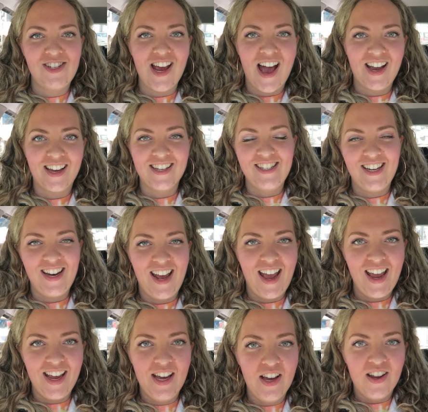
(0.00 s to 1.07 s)
a jacket
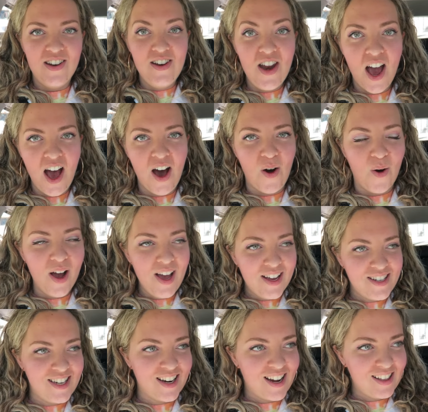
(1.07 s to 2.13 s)
today? No.
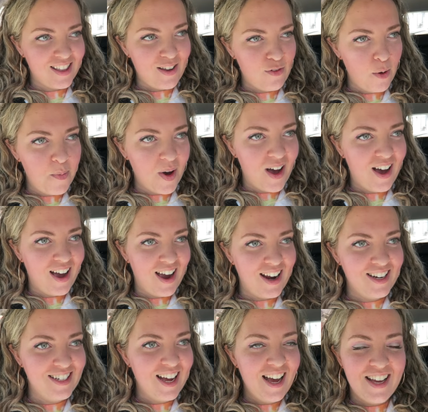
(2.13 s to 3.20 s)
Did I leave it
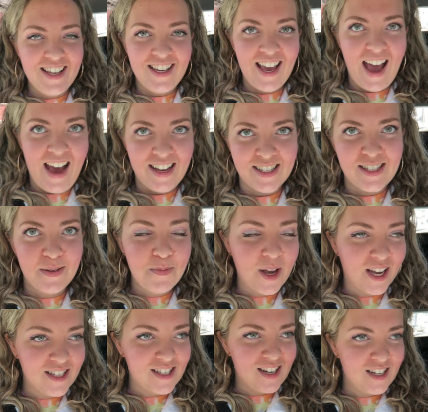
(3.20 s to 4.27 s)
behind? Yes,
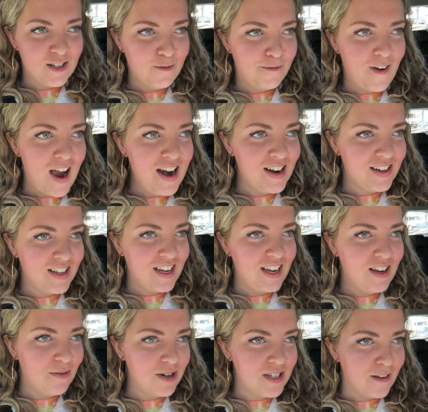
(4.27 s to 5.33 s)
because it is
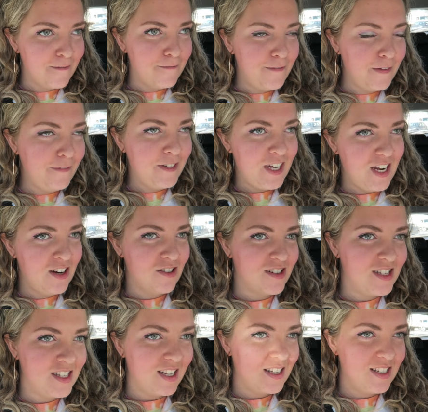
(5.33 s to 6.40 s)
finally, what is it, 15 or
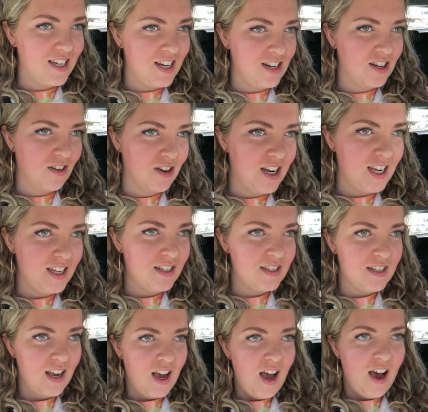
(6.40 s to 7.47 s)
16 yeah.
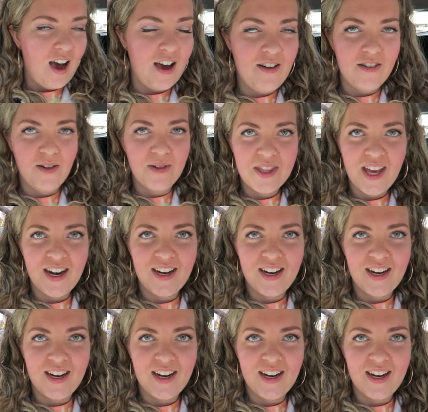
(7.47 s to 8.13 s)
degrees? Yeah. I don't know what